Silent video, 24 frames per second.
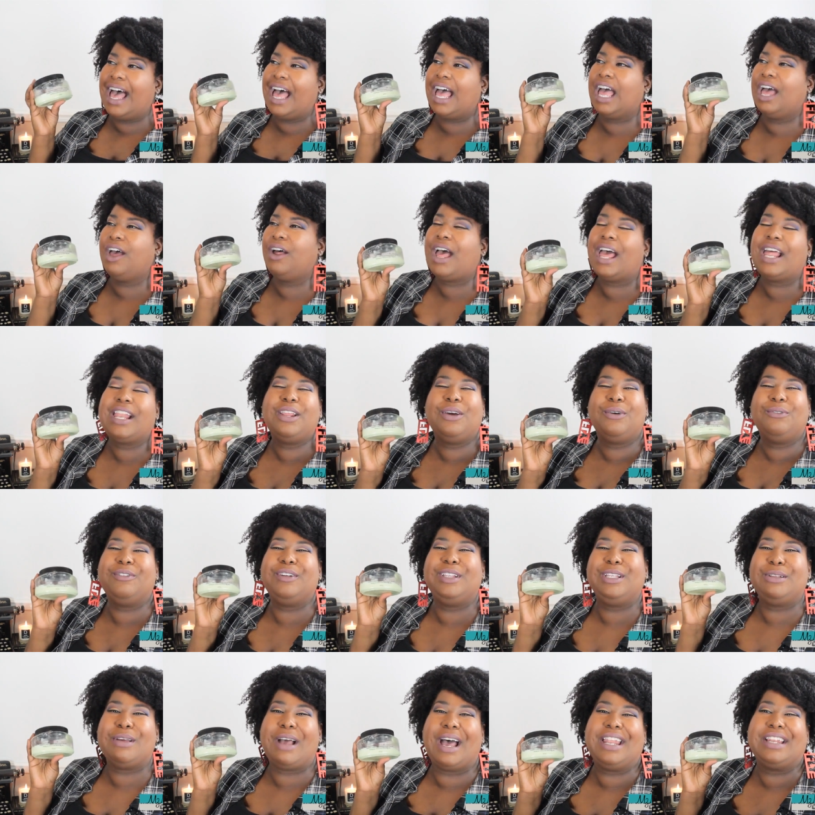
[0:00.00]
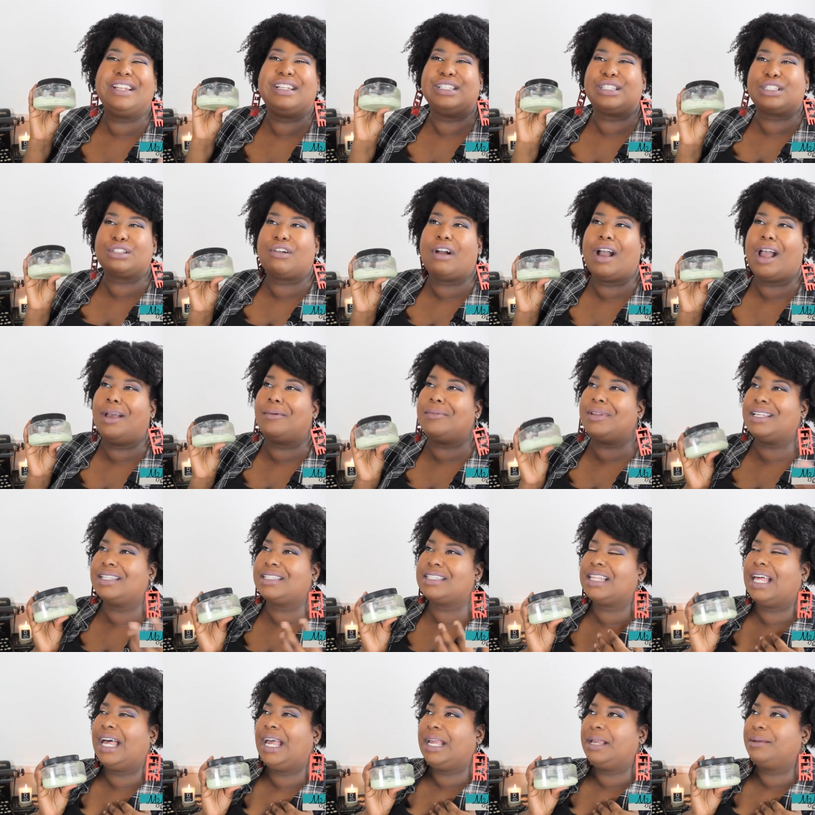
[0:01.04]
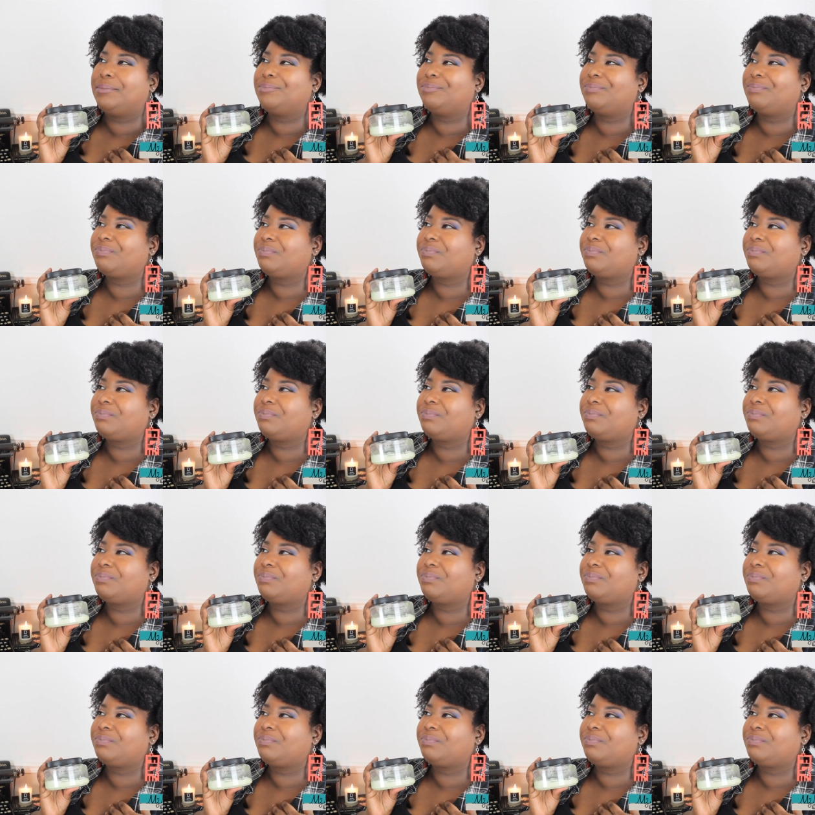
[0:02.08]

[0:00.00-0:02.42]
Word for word: I, I don't really know how to describe it it's like